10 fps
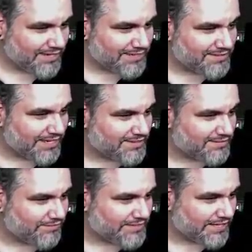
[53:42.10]
All right, that's
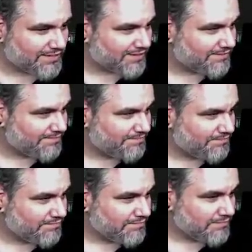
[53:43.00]
that's Psychotog.
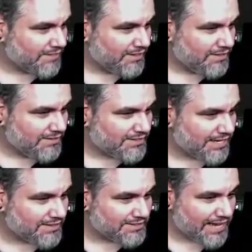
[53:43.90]

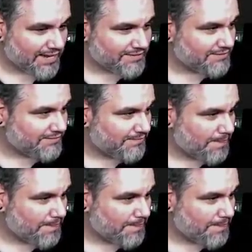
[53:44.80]
Sand is gas.